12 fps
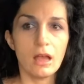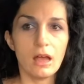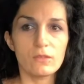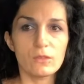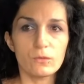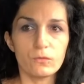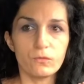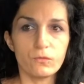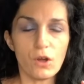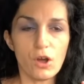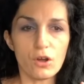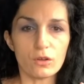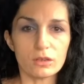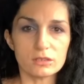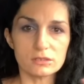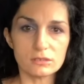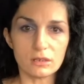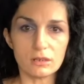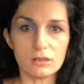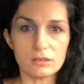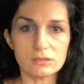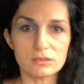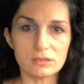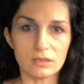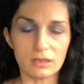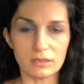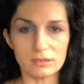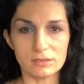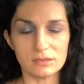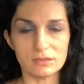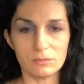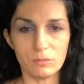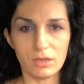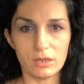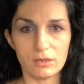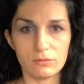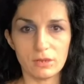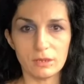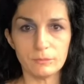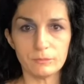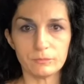and the fog starts like disappearing.